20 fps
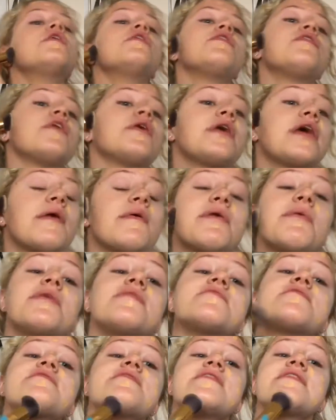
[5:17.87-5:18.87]
So yeah, we
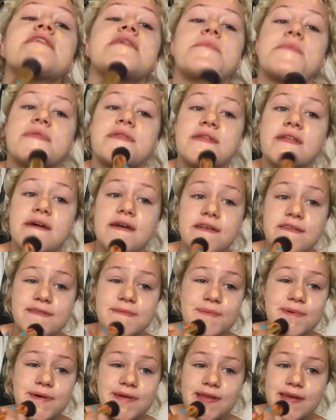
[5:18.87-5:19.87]
went to sleep the next
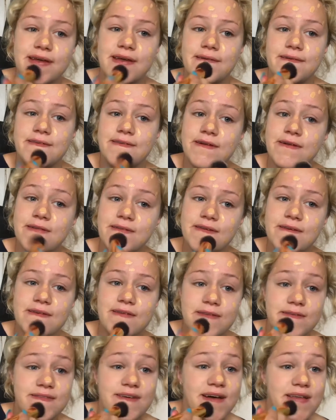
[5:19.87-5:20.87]
morning due to
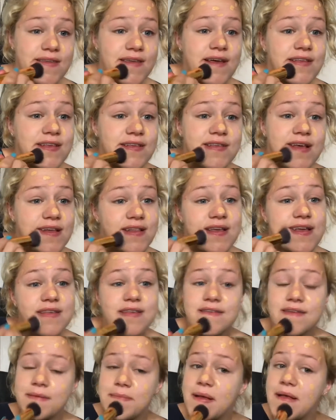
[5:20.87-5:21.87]
the fact that, as I said,
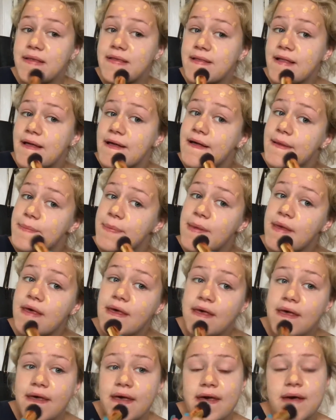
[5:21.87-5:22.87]
EasyJet messed up.
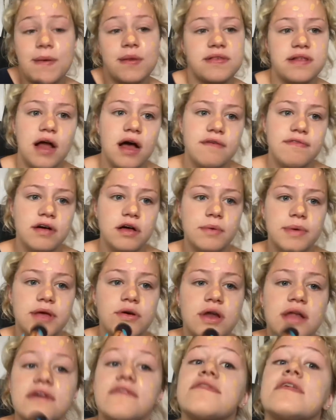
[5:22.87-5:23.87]
It wasn't our fault. We
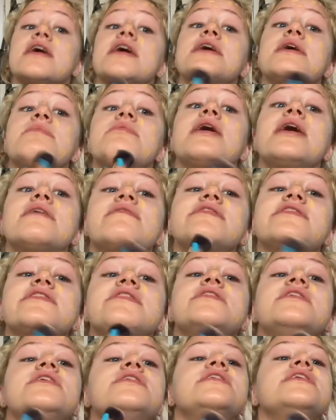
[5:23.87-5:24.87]
got, like, free breakfast
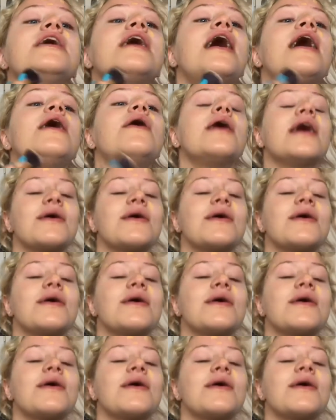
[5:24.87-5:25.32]
in the hotel.